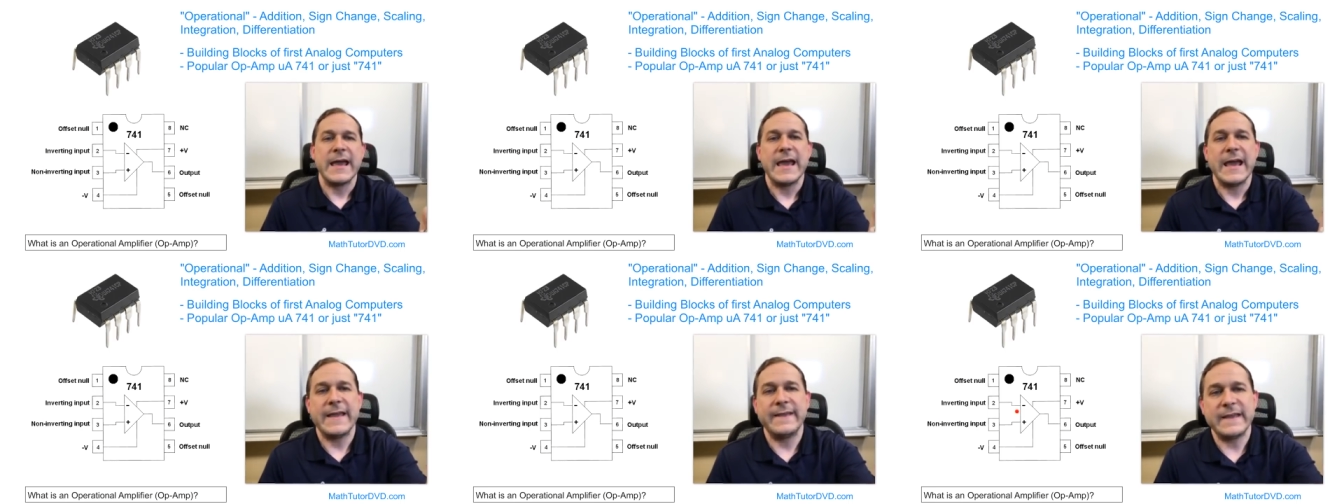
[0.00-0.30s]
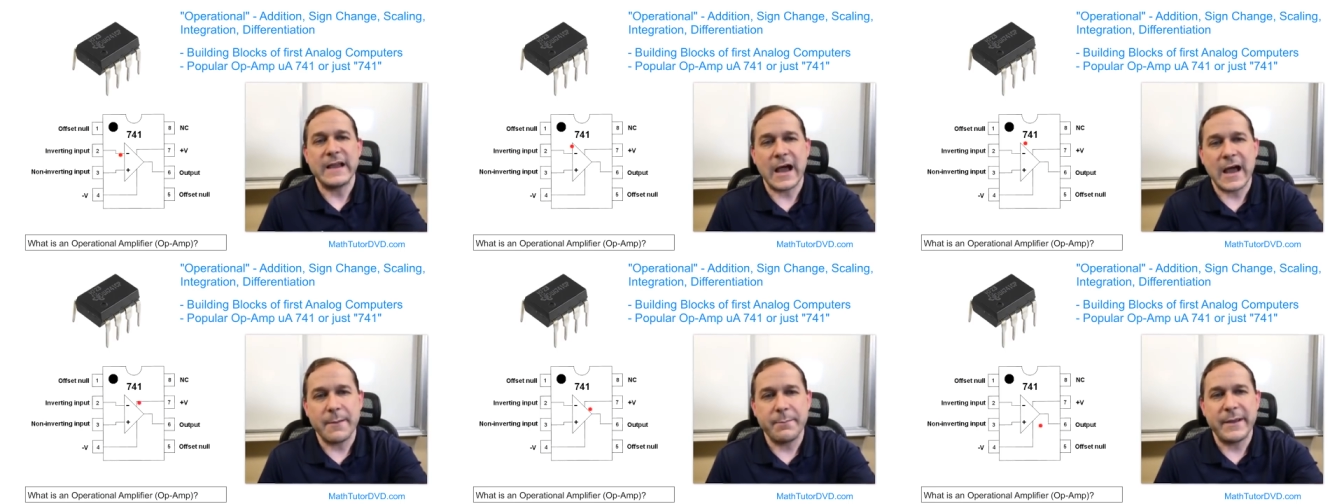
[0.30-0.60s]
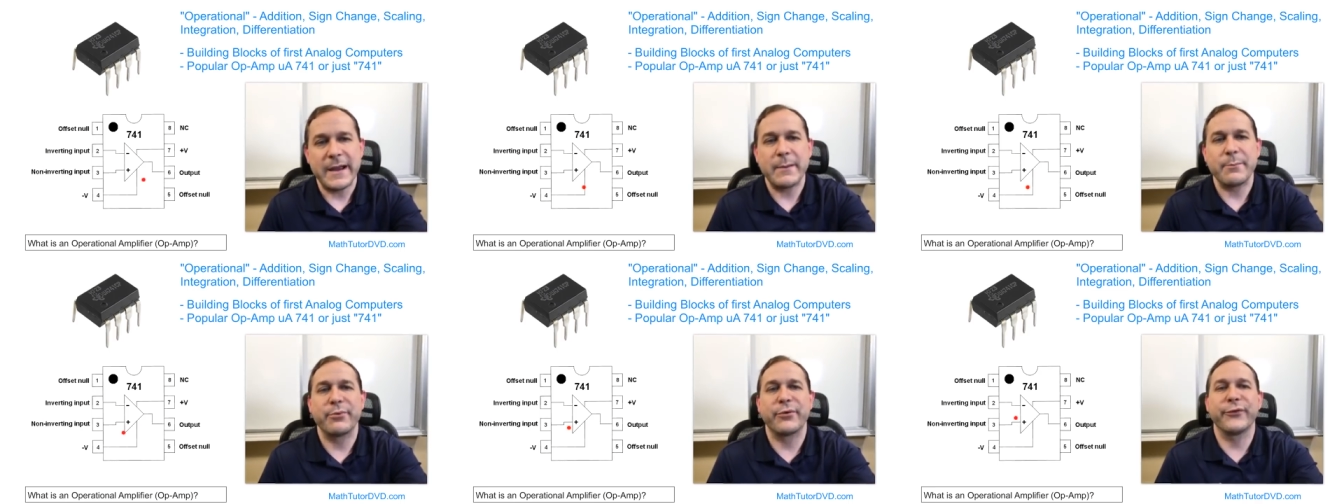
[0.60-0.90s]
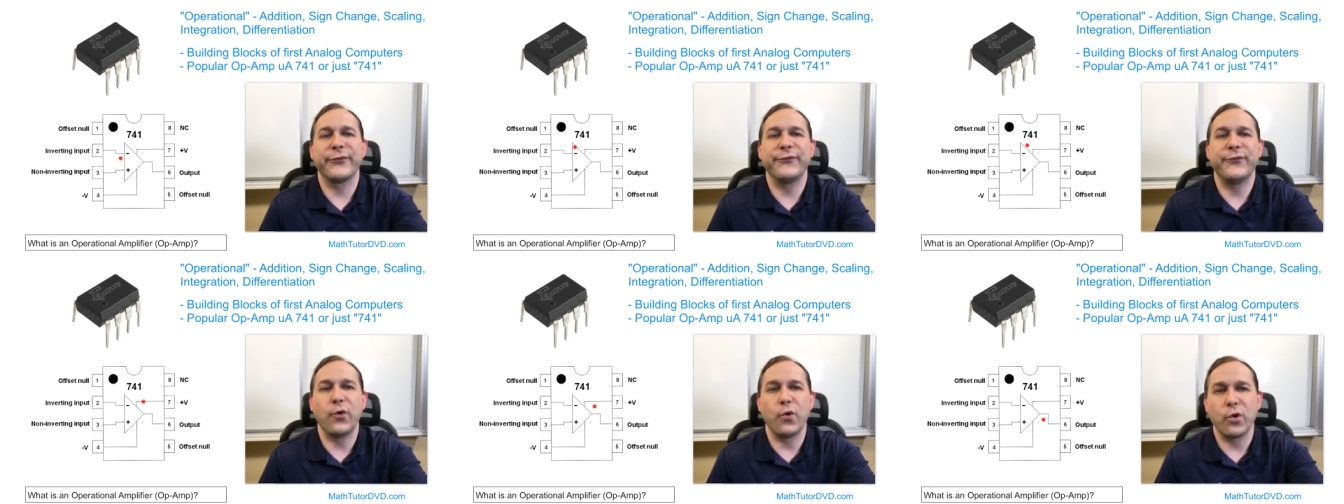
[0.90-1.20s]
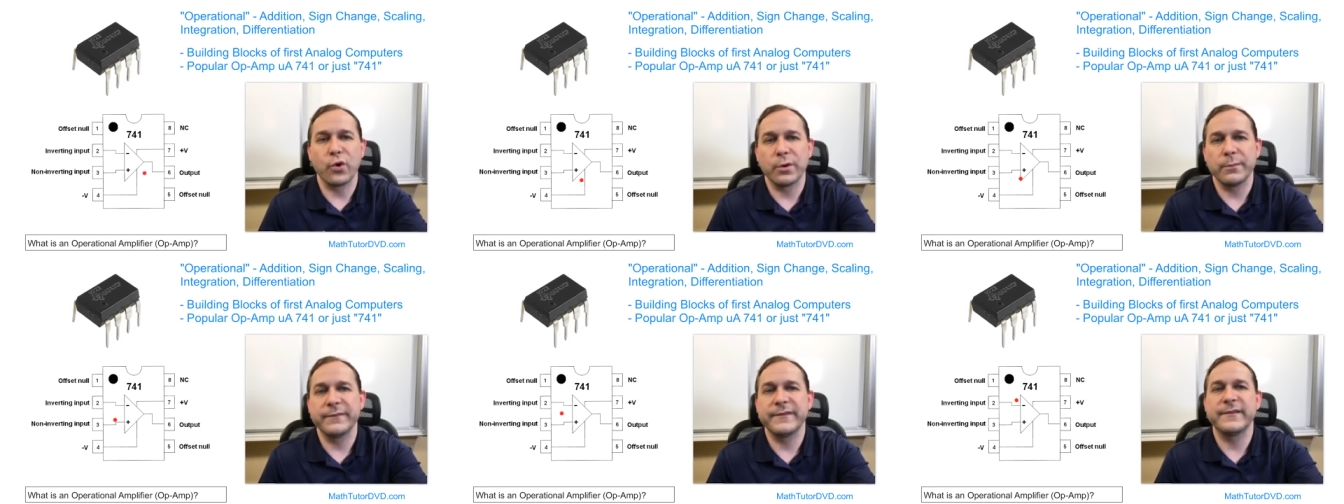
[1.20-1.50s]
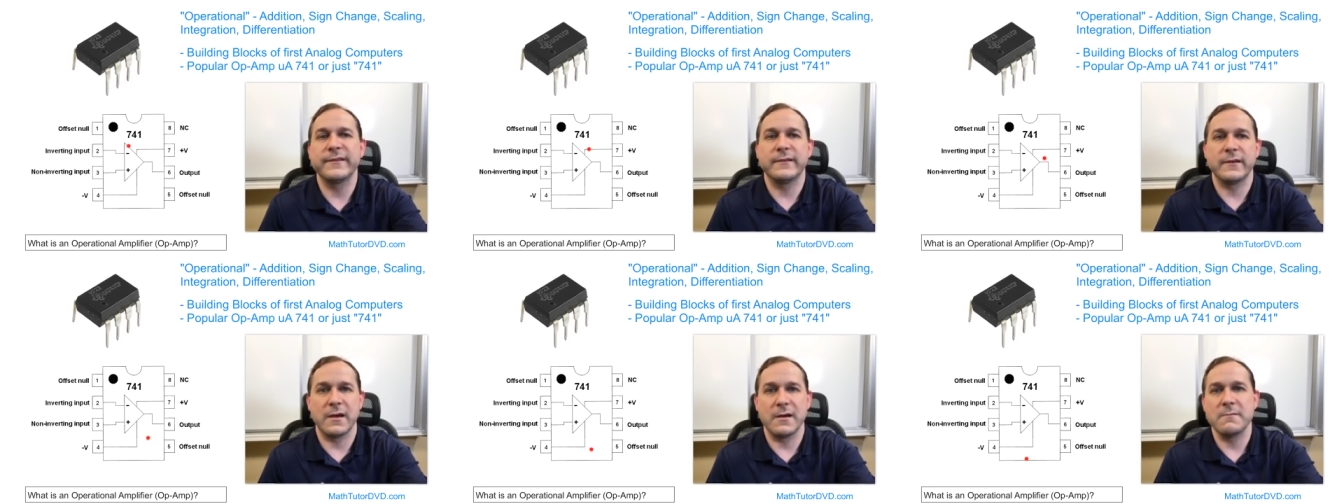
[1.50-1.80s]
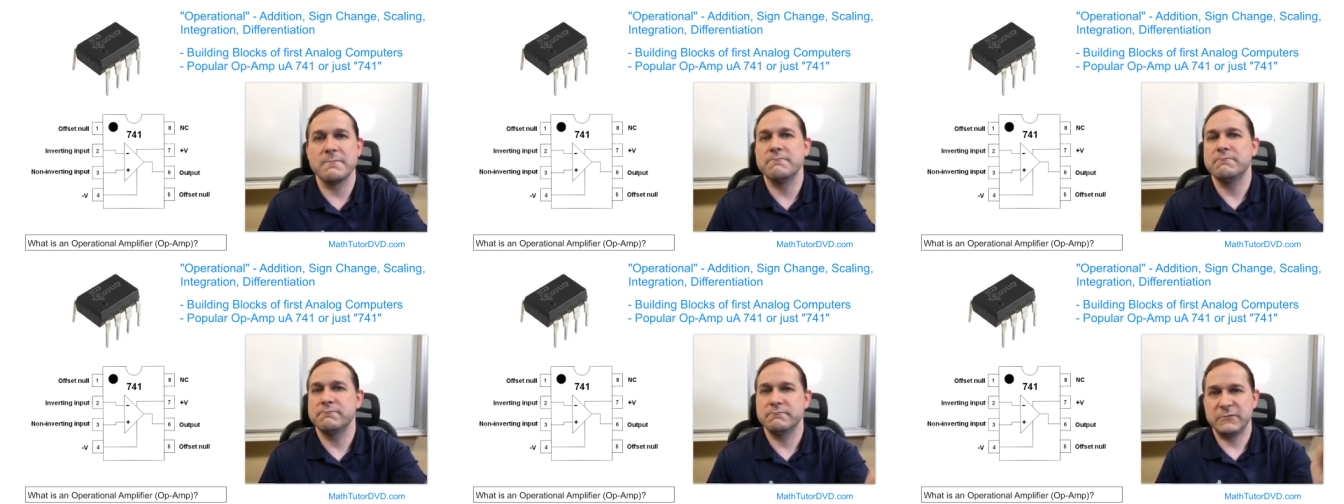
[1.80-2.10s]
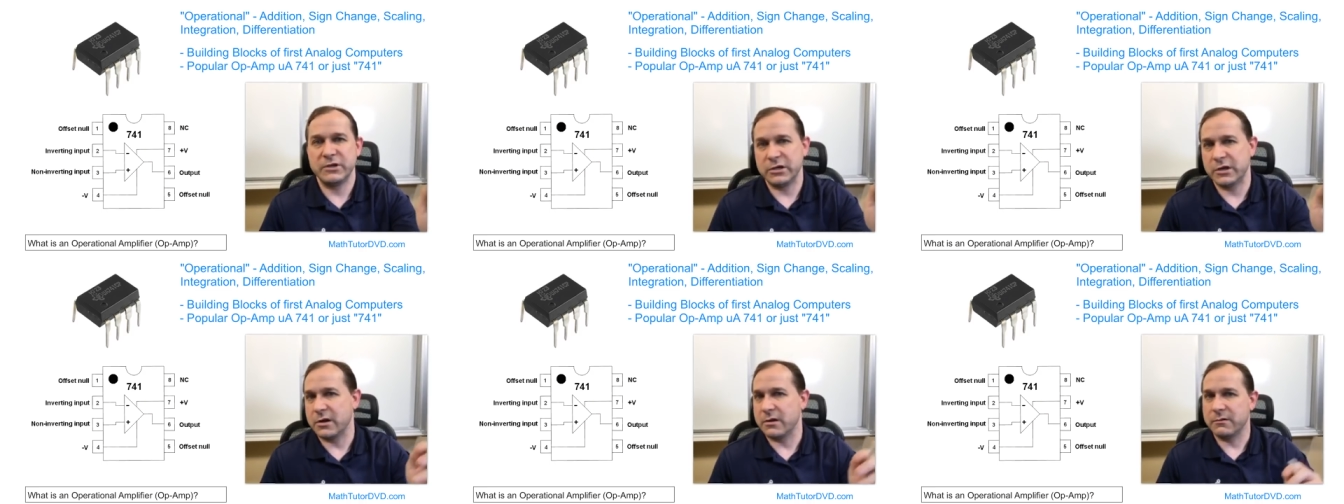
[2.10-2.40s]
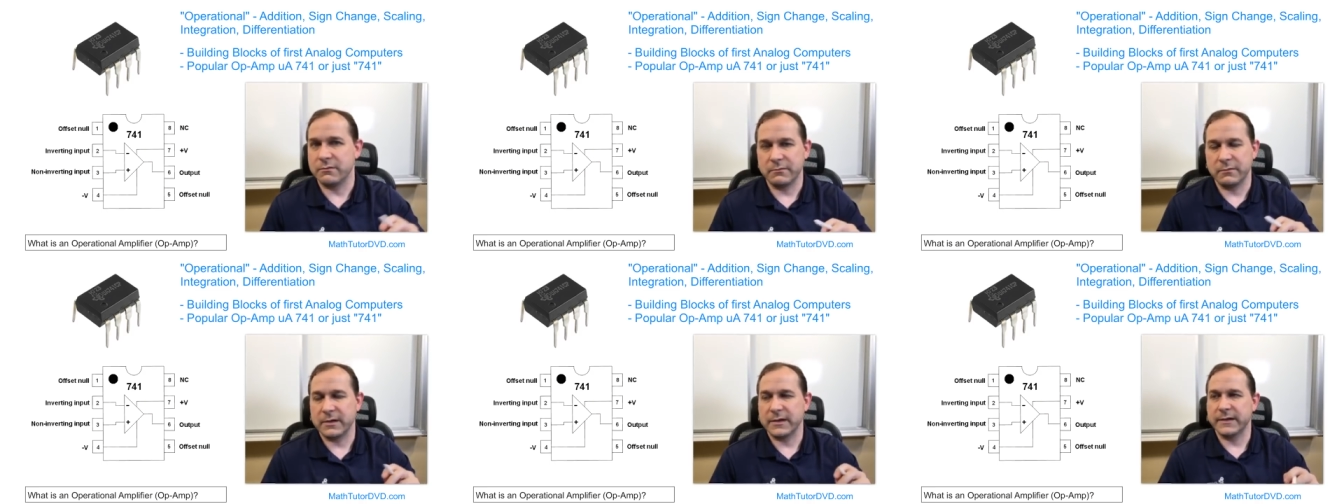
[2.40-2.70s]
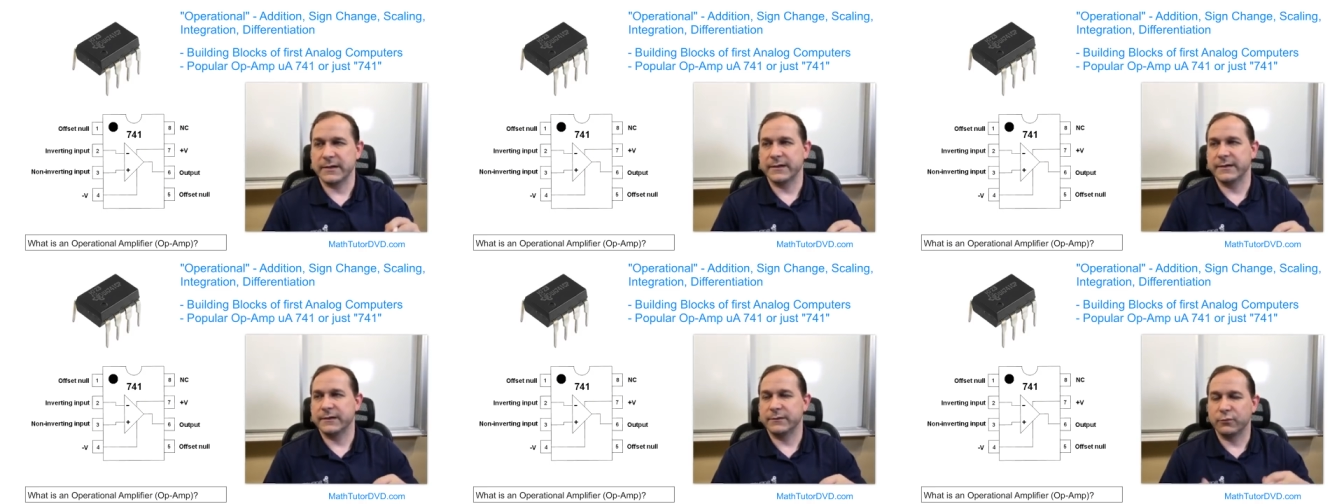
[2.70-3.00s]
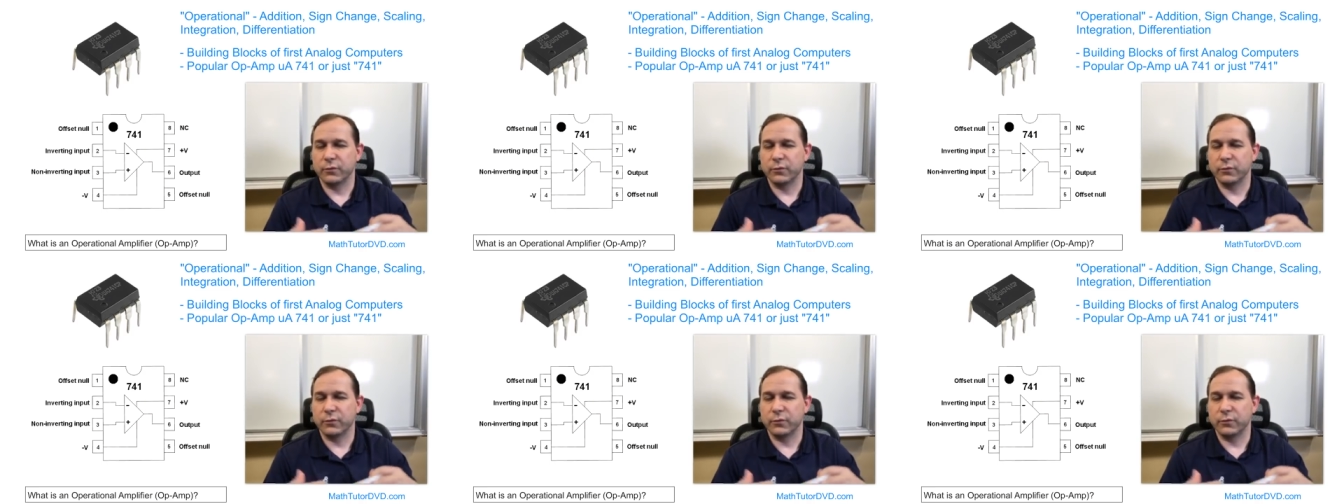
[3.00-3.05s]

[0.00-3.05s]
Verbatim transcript: And the op amp performs some, you know, uh,